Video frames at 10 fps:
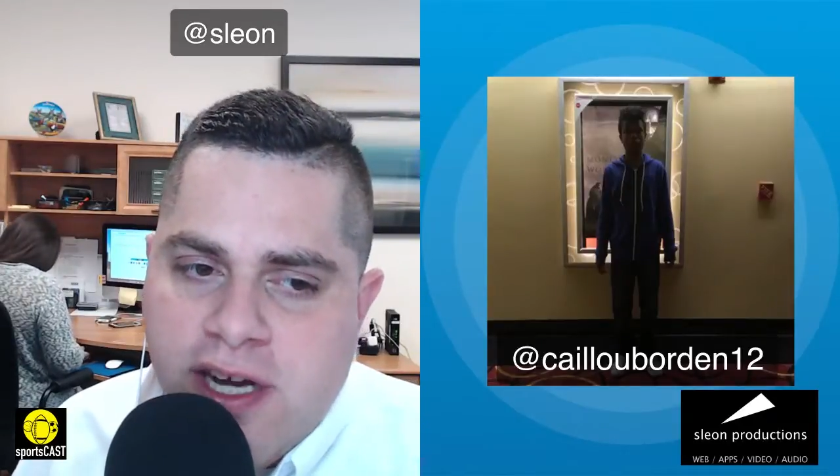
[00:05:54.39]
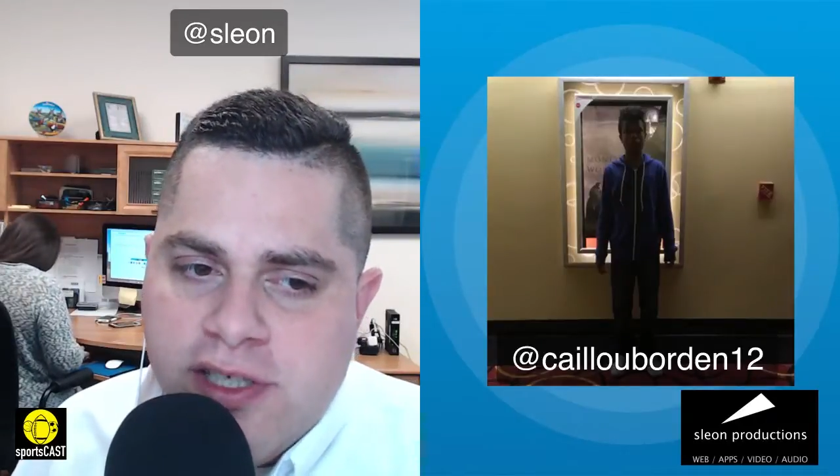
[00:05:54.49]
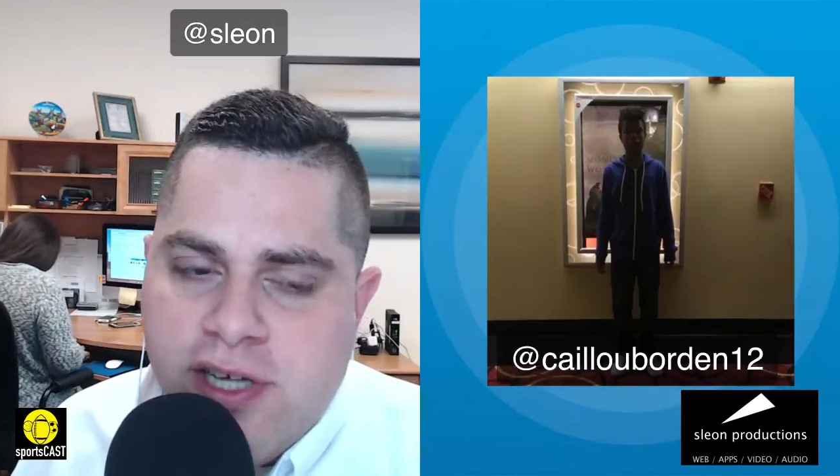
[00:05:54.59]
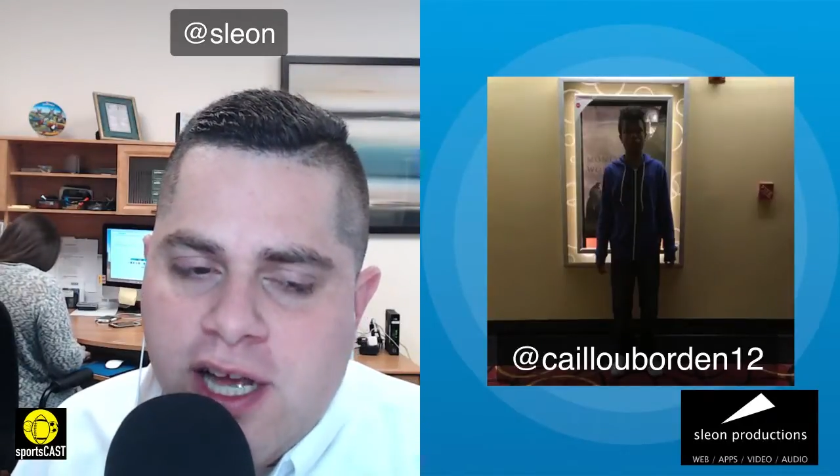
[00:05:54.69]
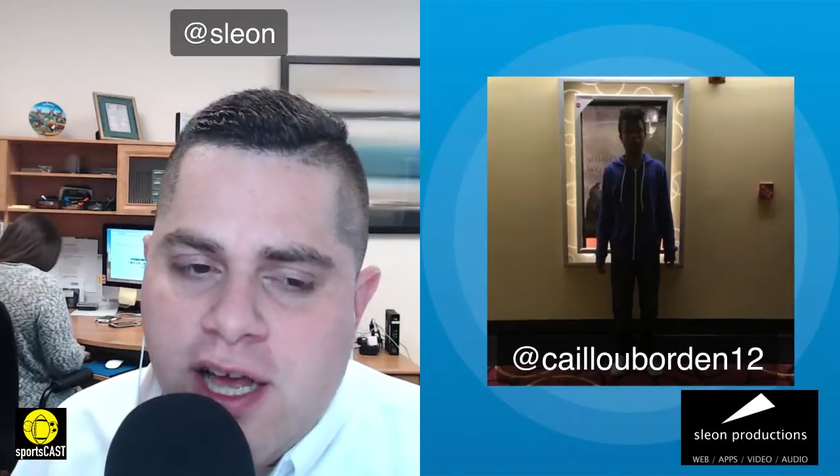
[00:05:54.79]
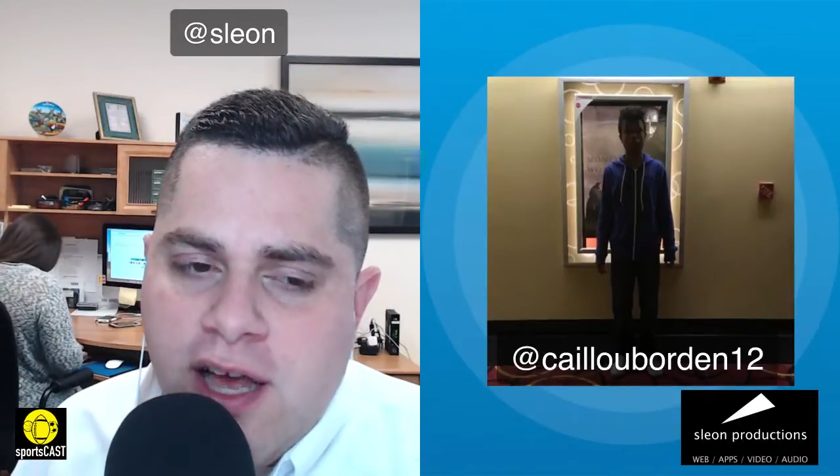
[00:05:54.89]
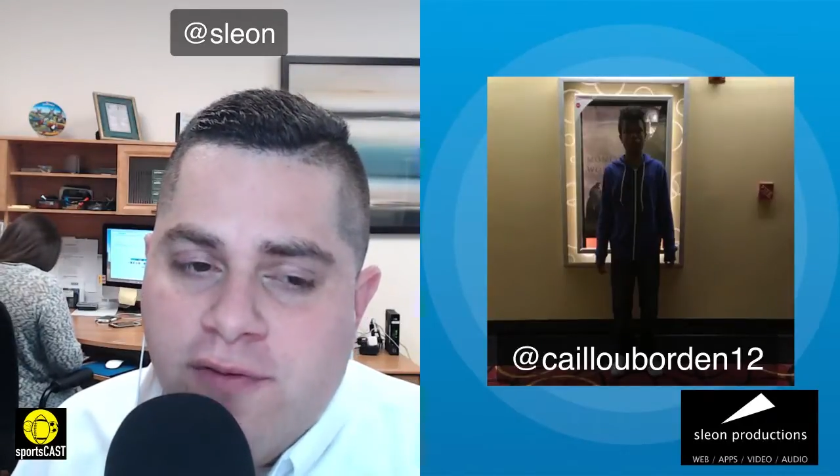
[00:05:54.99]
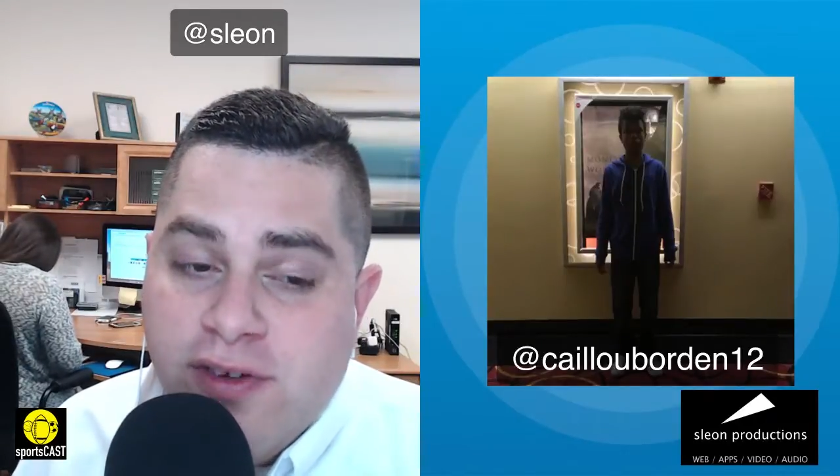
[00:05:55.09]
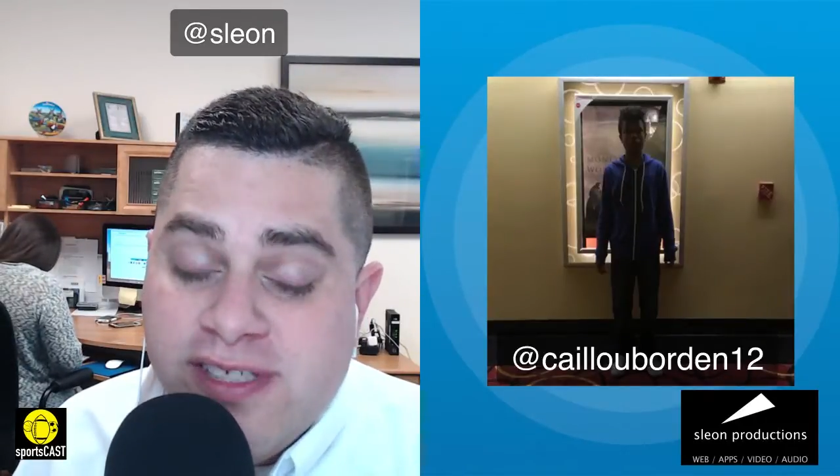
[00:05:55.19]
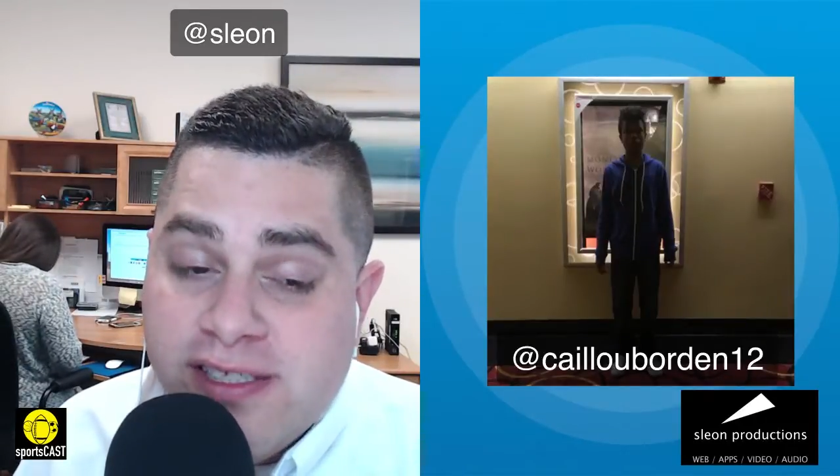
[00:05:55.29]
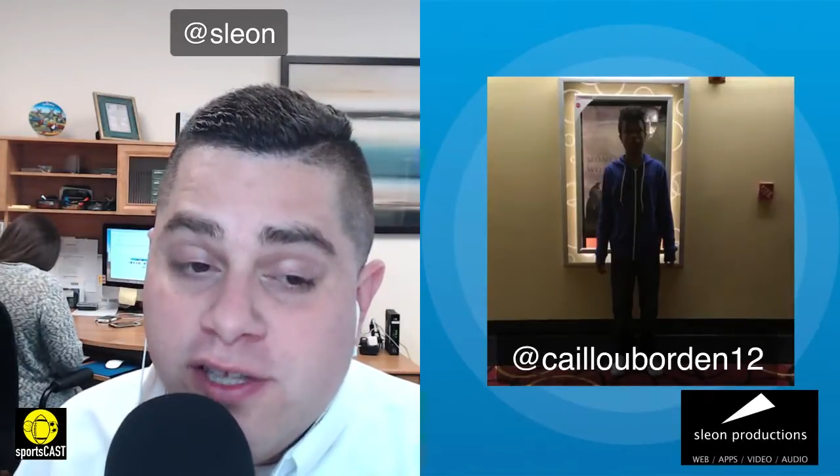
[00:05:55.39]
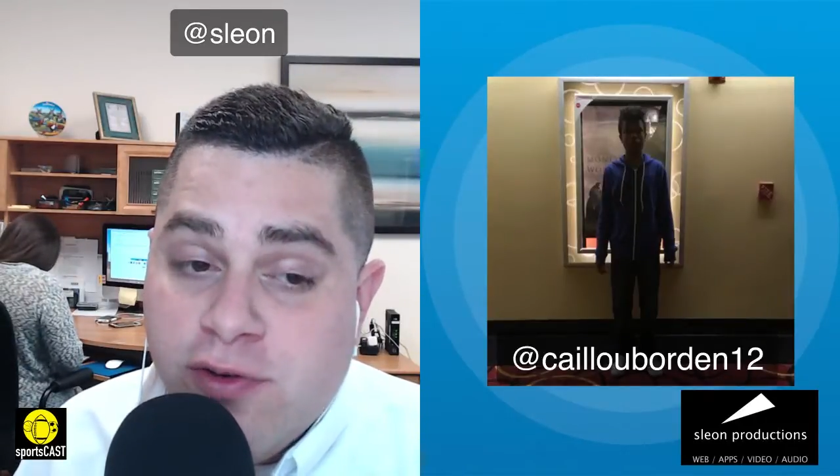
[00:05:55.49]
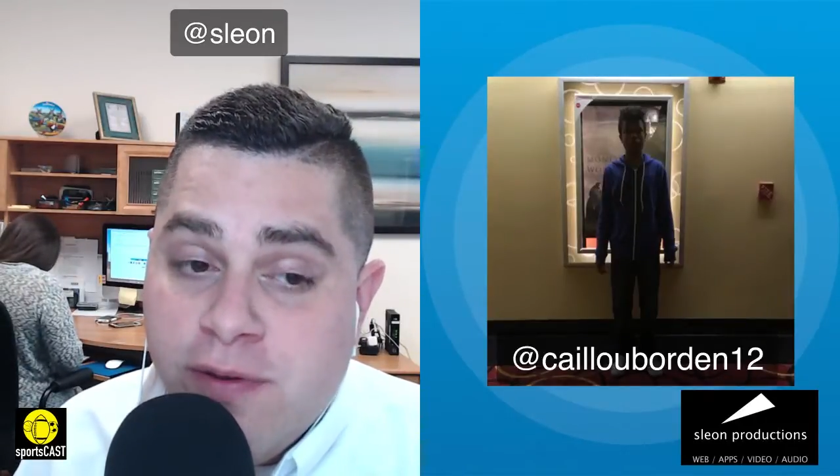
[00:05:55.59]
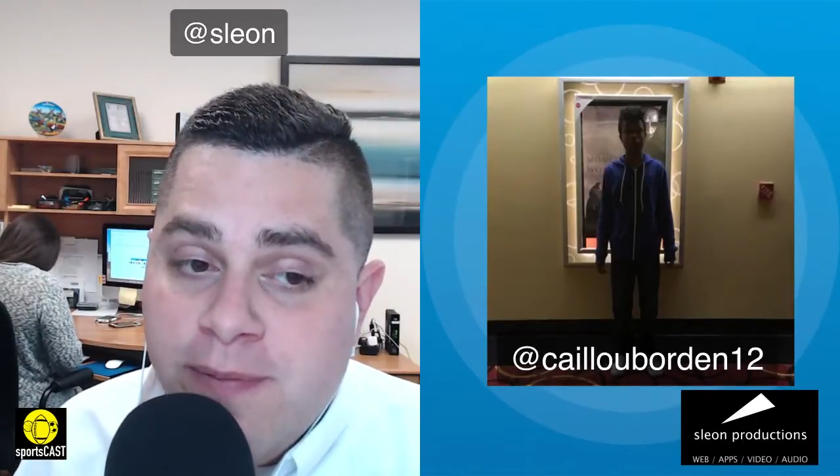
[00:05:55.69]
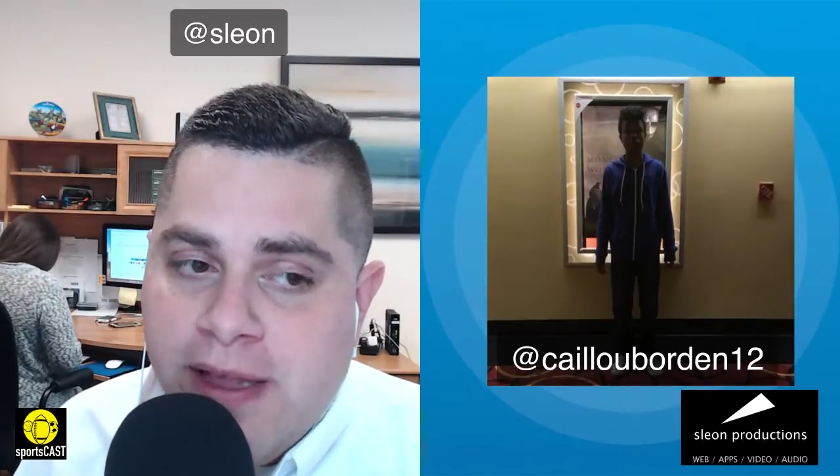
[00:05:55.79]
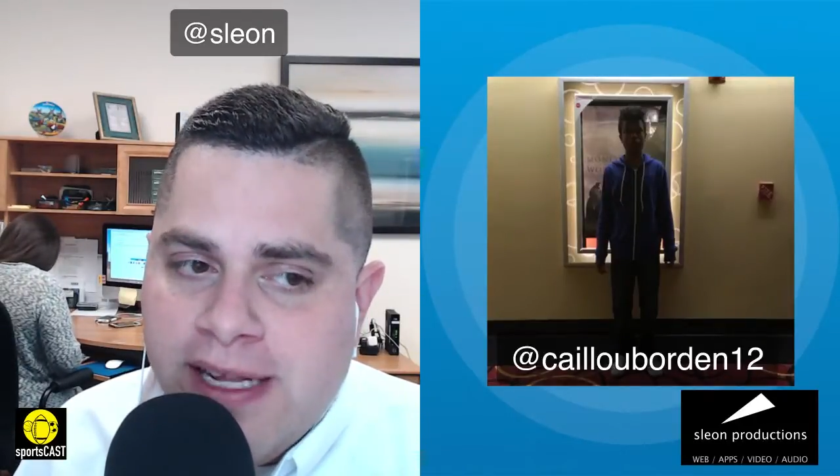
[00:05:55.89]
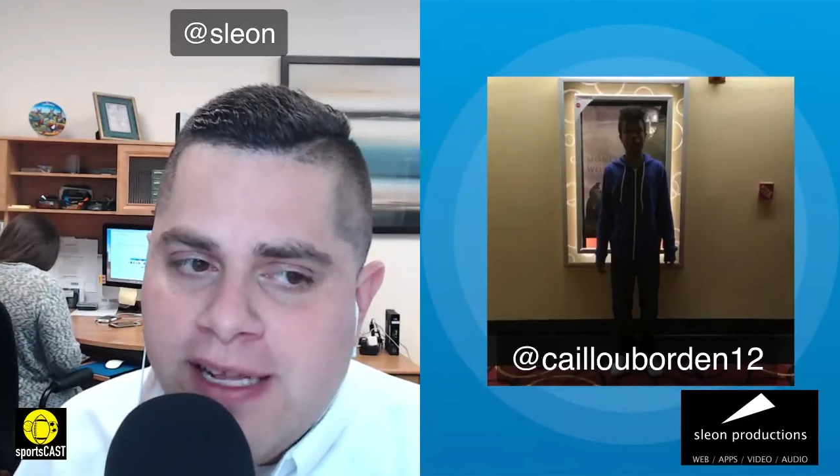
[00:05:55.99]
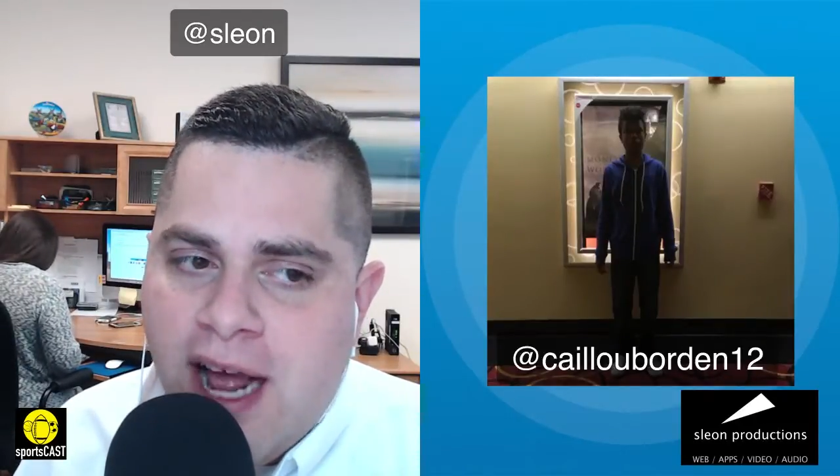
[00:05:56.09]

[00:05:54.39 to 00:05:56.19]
$63 million.